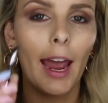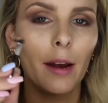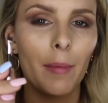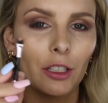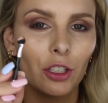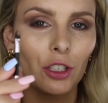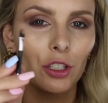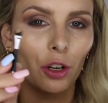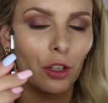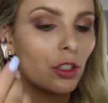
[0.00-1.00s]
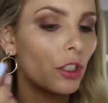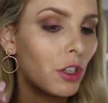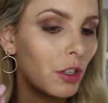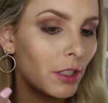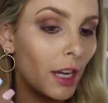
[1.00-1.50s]
And I'm actually just going to
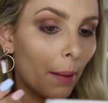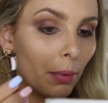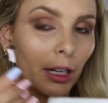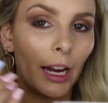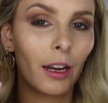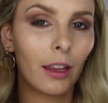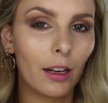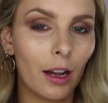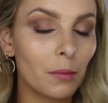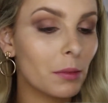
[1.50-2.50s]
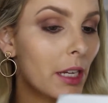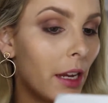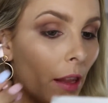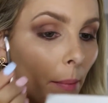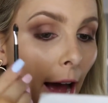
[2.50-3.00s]
use the applicator that comes
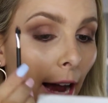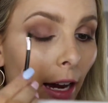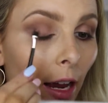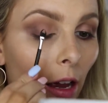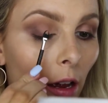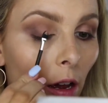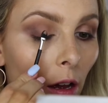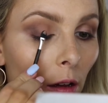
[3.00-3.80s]
in the packet,